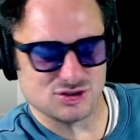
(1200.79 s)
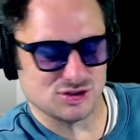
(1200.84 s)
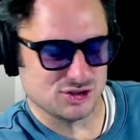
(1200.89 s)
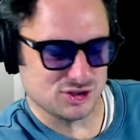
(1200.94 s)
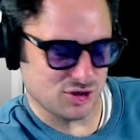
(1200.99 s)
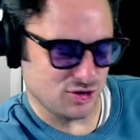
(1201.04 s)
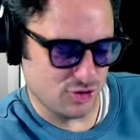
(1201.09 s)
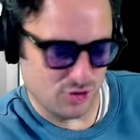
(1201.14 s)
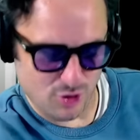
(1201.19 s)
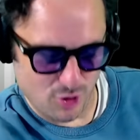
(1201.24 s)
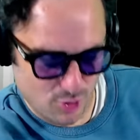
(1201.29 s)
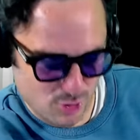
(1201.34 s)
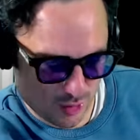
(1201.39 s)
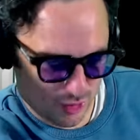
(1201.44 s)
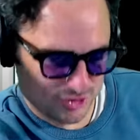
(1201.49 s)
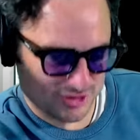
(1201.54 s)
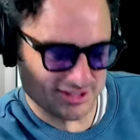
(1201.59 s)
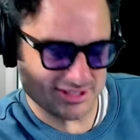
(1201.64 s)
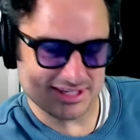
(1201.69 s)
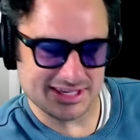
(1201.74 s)
it just
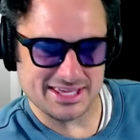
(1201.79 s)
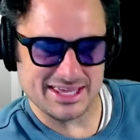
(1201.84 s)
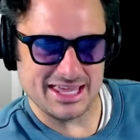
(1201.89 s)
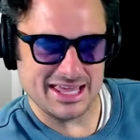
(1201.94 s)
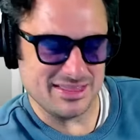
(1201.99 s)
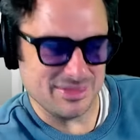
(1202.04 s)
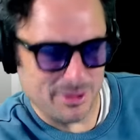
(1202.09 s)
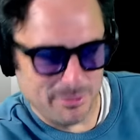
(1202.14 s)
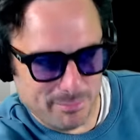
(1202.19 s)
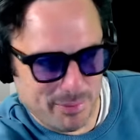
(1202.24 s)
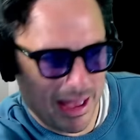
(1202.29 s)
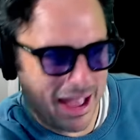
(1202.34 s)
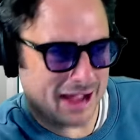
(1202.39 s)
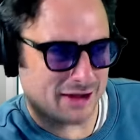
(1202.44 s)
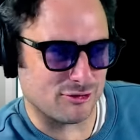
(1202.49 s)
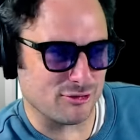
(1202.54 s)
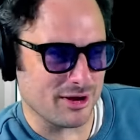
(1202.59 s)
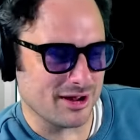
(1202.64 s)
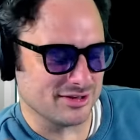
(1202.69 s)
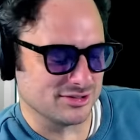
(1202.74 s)
goes in the
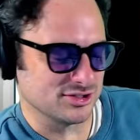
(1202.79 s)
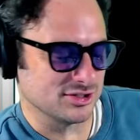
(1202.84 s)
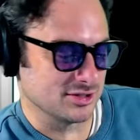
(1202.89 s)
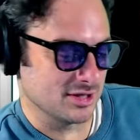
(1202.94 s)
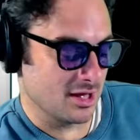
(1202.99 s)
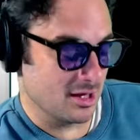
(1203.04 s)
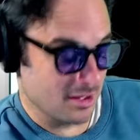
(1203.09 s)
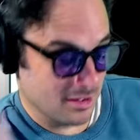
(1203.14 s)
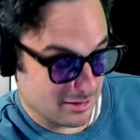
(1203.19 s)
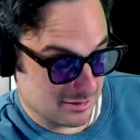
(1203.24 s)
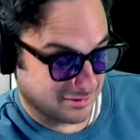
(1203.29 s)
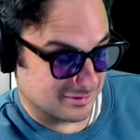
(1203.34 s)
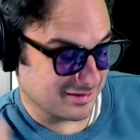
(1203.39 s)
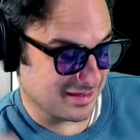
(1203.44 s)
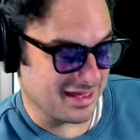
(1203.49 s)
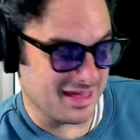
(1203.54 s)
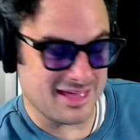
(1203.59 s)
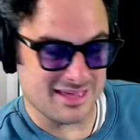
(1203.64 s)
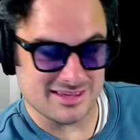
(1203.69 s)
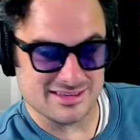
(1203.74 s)
background. Just, oh,
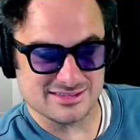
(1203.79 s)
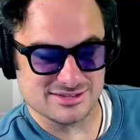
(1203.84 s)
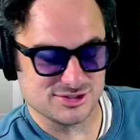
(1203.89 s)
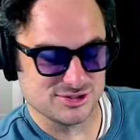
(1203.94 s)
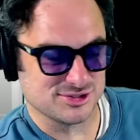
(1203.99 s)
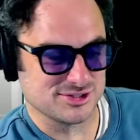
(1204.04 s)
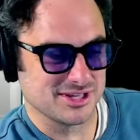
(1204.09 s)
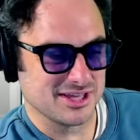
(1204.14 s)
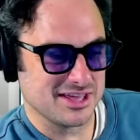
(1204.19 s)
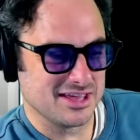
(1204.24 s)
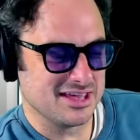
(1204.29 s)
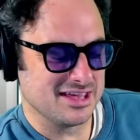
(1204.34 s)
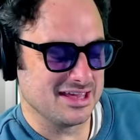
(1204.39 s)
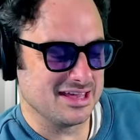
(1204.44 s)
okay. It's